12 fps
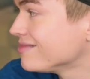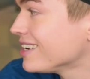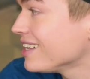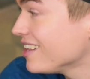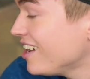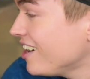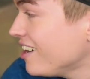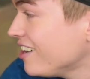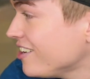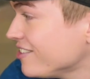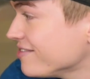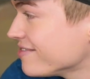
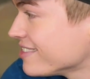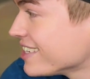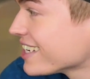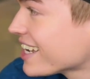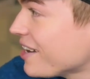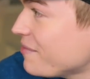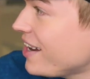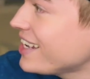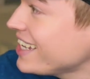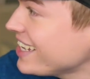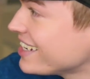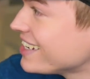Hello? Come on in.